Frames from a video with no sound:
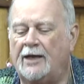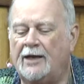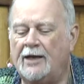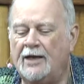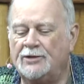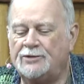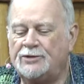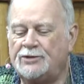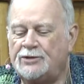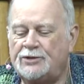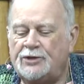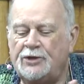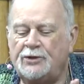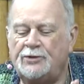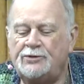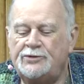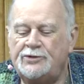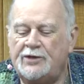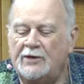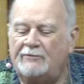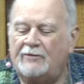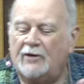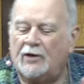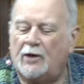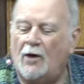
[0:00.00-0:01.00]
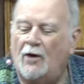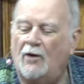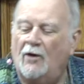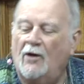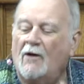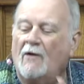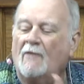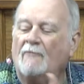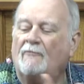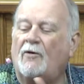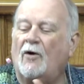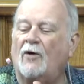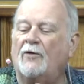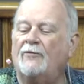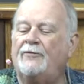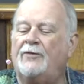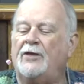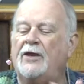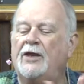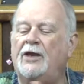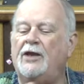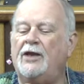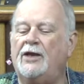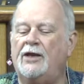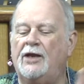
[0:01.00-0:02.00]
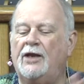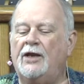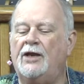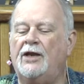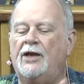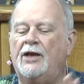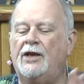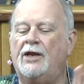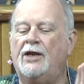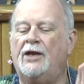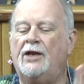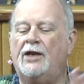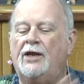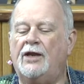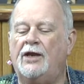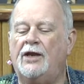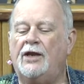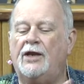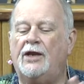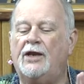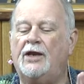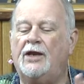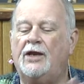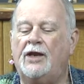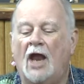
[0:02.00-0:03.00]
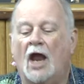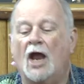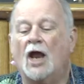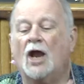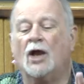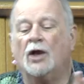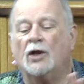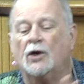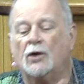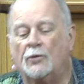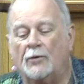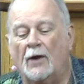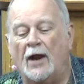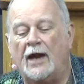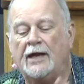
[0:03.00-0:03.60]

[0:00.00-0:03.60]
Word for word: Nothing is too difficult for thee,